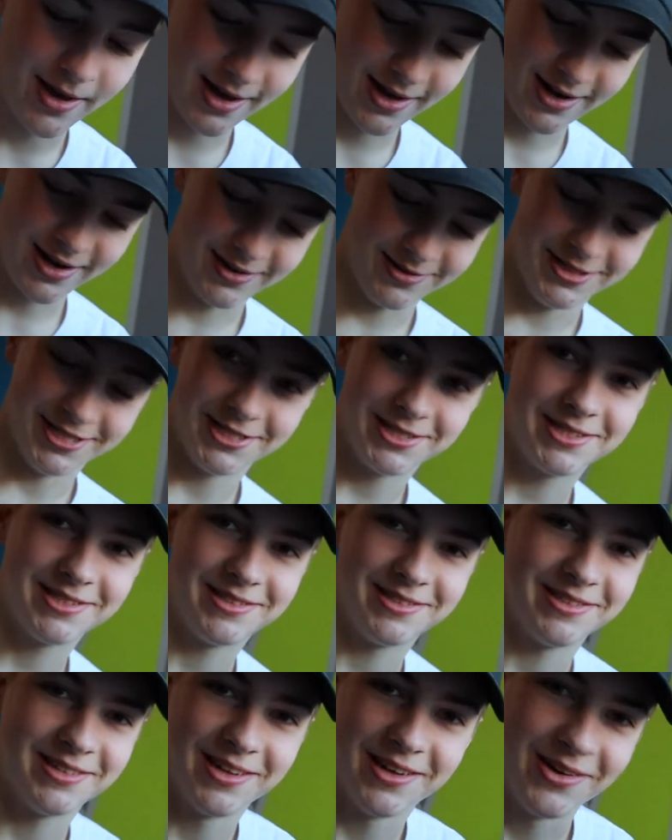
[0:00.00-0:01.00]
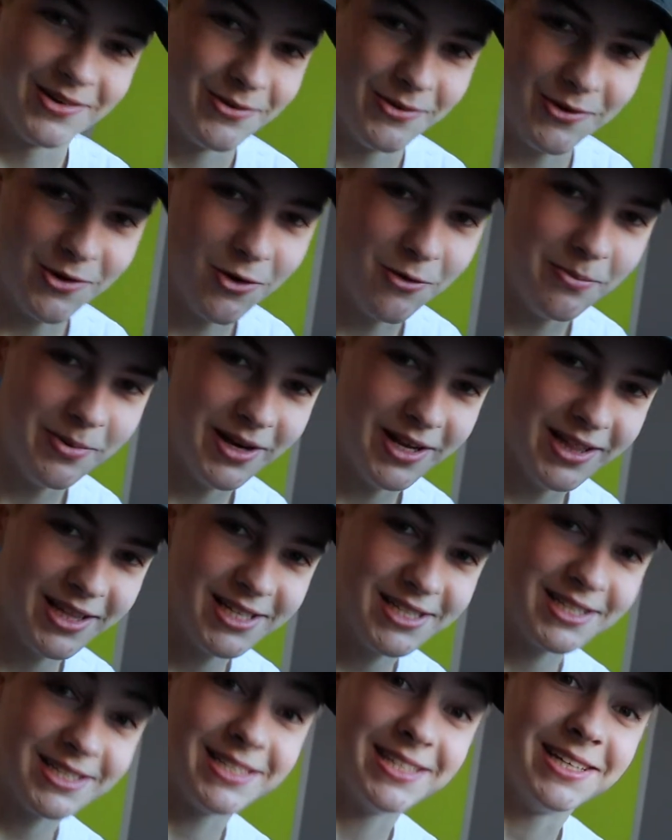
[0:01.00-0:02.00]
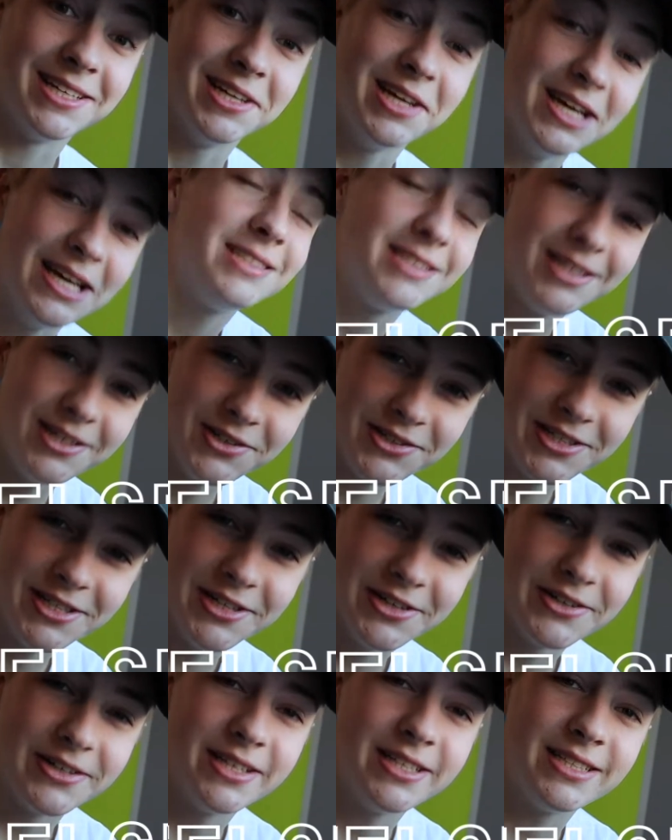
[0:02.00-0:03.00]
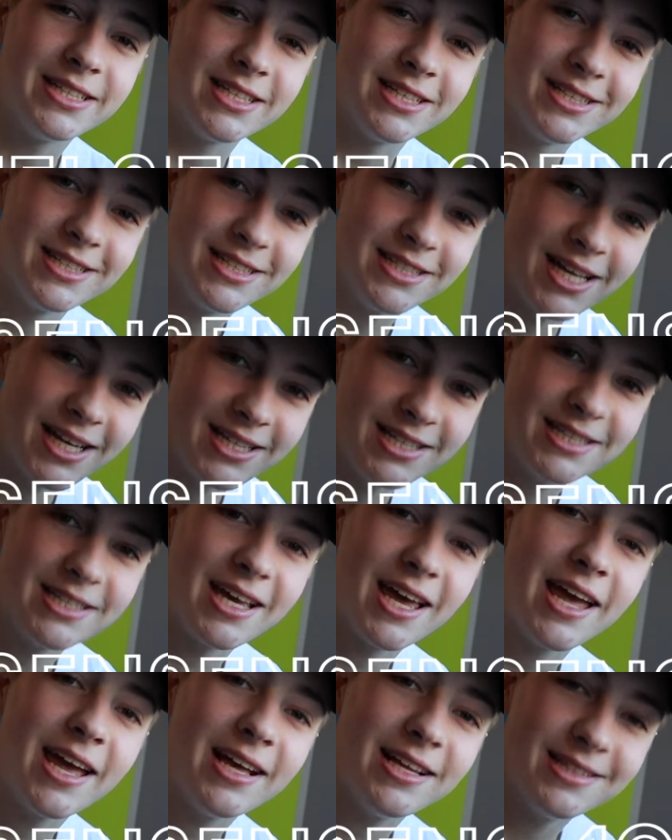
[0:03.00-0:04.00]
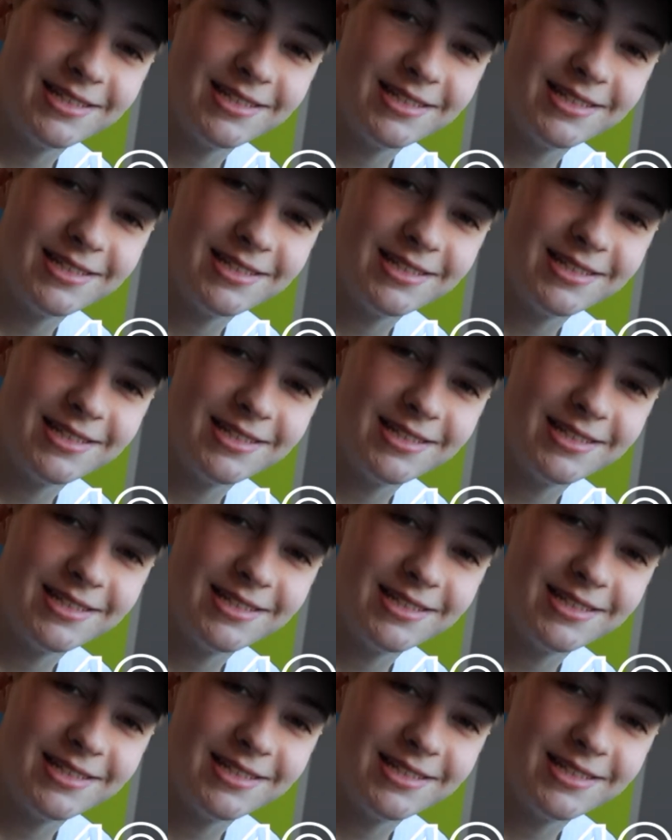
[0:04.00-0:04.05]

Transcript: and I just want to open it. This is the SteelSeries Sensei